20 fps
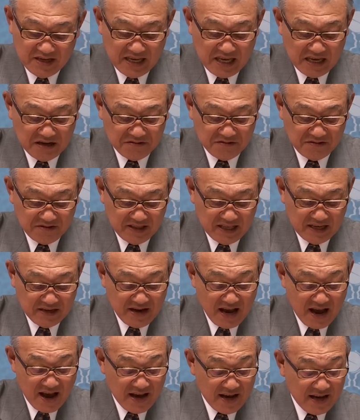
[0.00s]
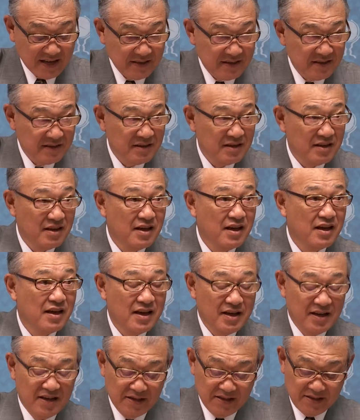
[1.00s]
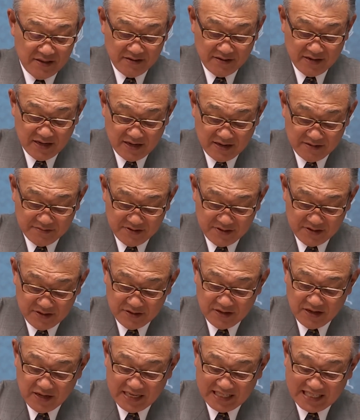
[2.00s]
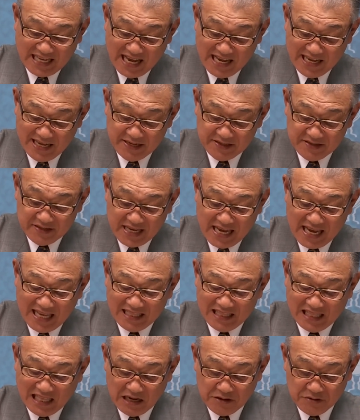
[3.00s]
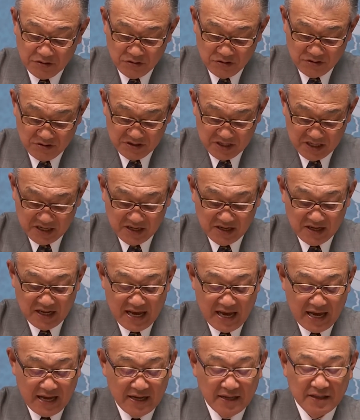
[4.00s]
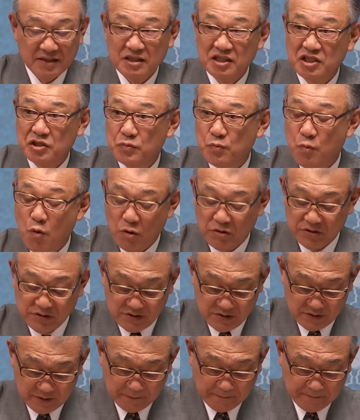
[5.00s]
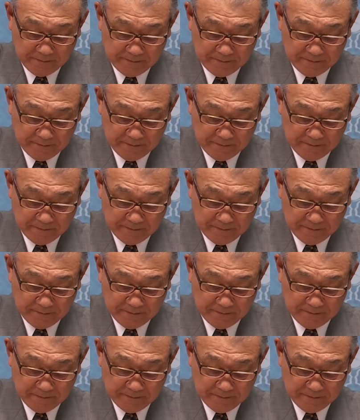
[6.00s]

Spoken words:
including art and culture, science and technology, and sports.